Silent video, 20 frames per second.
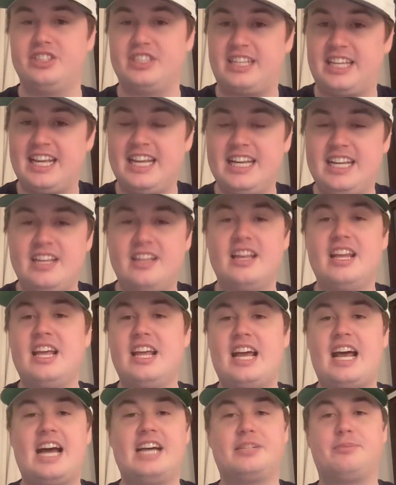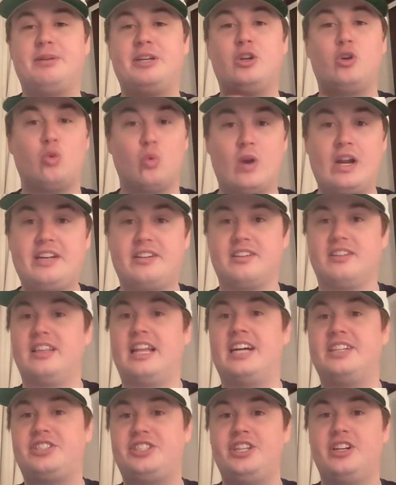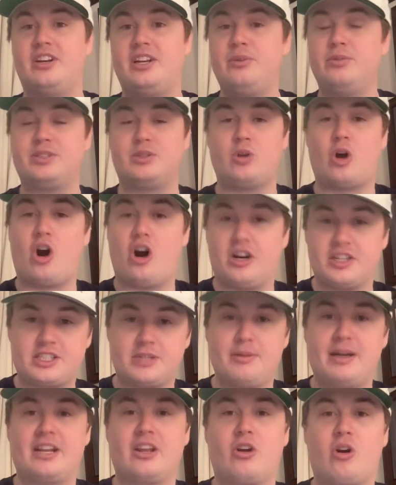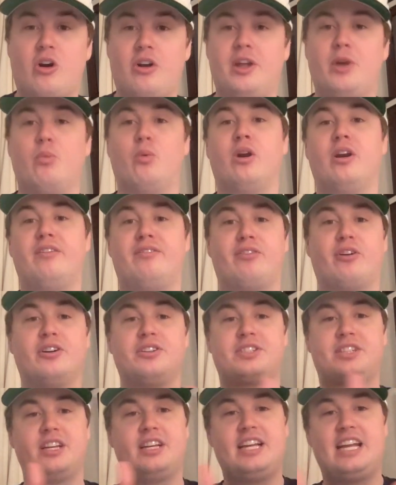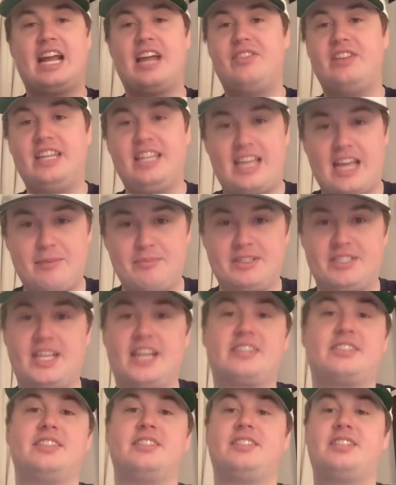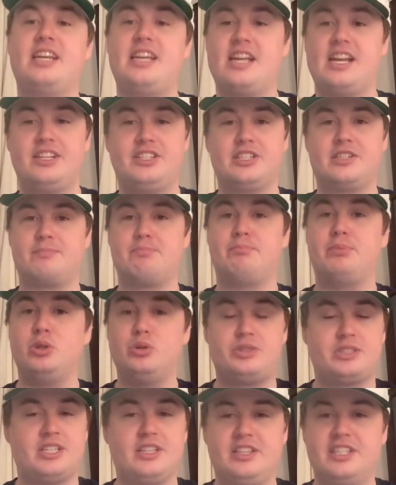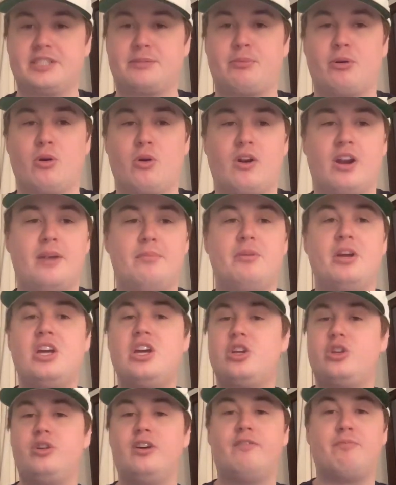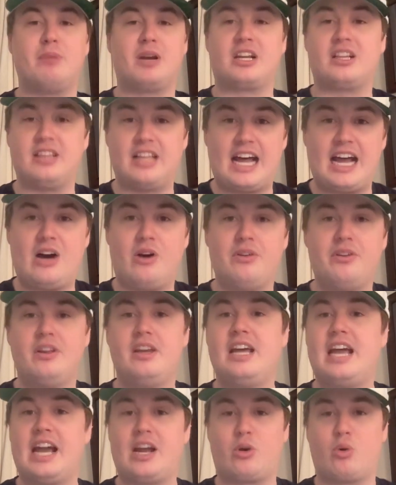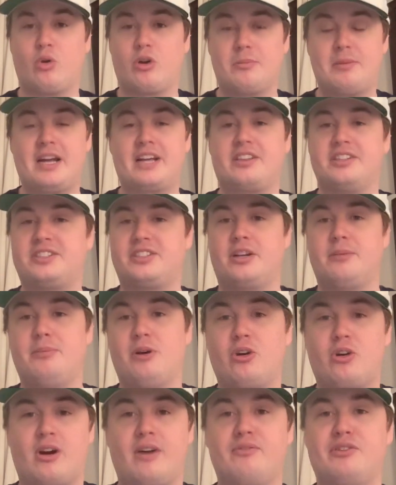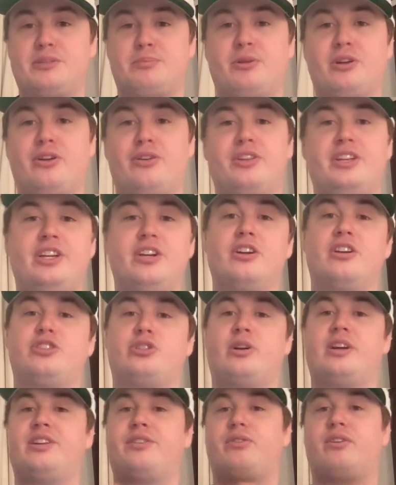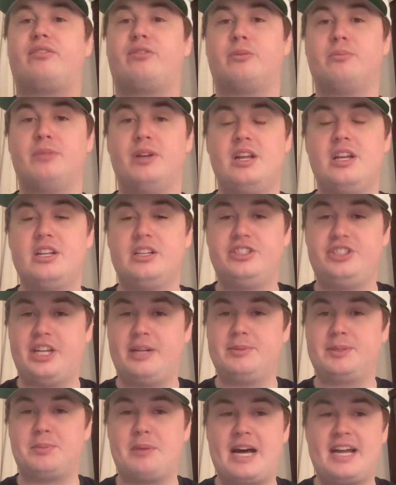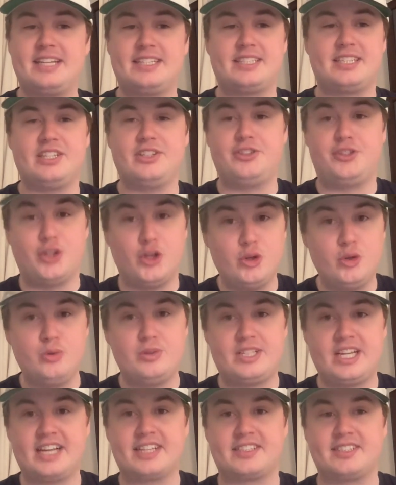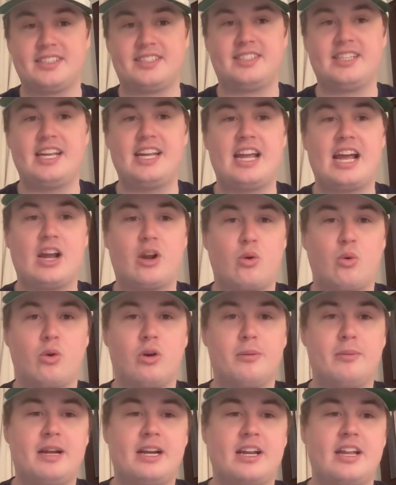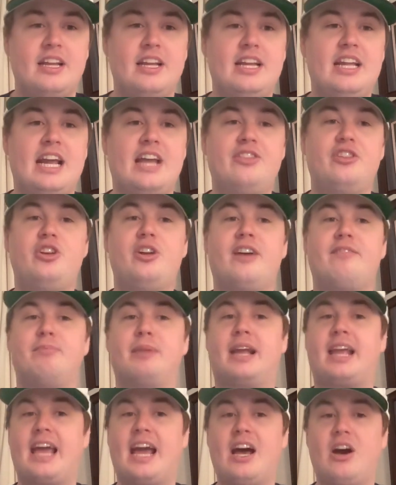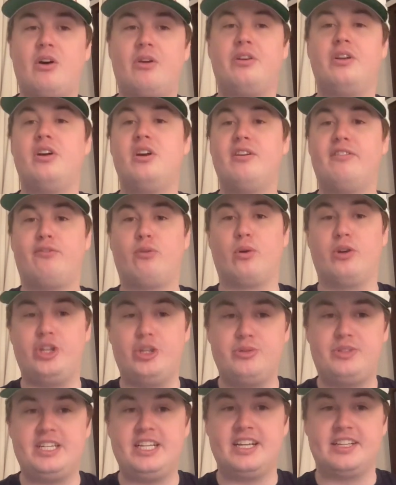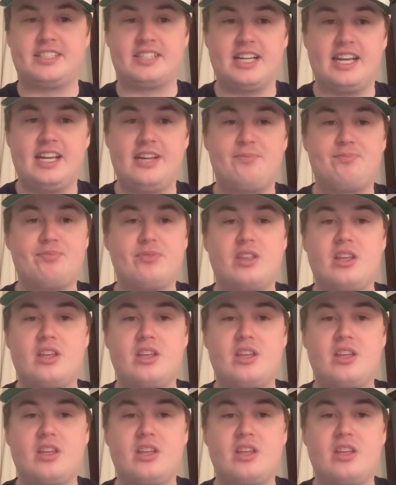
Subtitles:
Kenny has been great last year. He was awesome at Incarnate Word first, and then he came to Texas State and just boosted this program. You have McLeod at quarterback, the Sun Belt Conference Player of the Year, transferring from James Madison to Texas State at quarterback, and then you have McCown for UTSA.